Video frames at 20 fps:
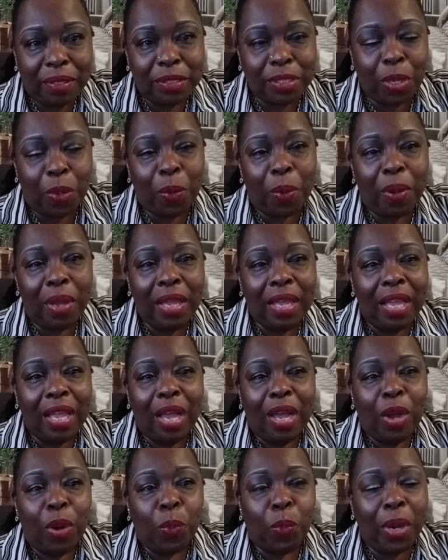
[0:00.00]
So
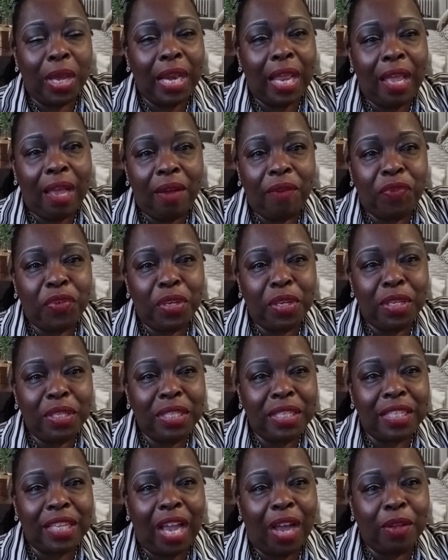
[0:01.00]

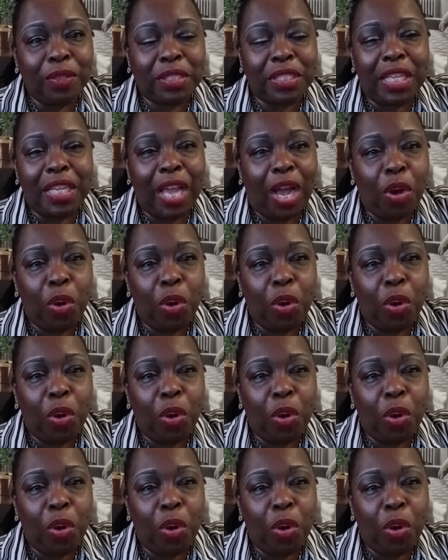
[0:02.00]
whatever y'all see,